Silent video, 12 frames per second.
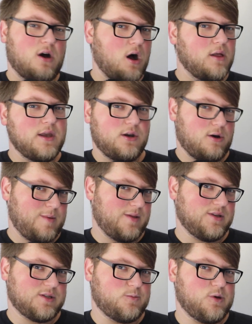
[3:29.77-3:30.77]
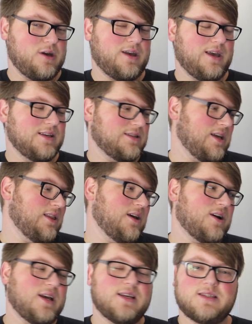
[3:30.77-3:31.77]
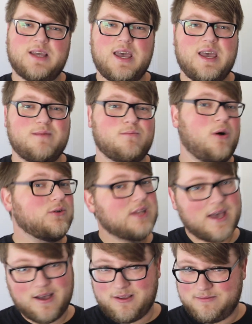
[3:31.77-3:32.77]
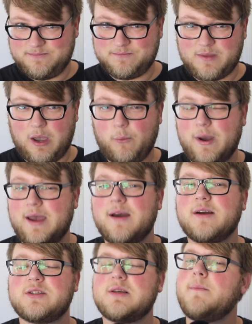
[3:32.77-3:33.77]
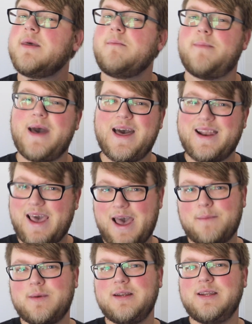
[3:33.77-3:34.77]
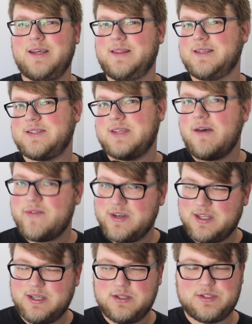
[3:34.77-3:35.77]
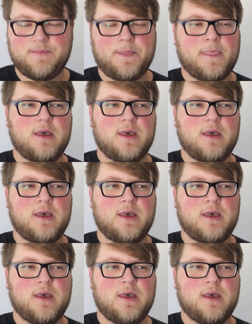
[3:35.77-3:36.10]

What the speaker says: all I know about this book is that there is a motel where something bad happened in the 70s,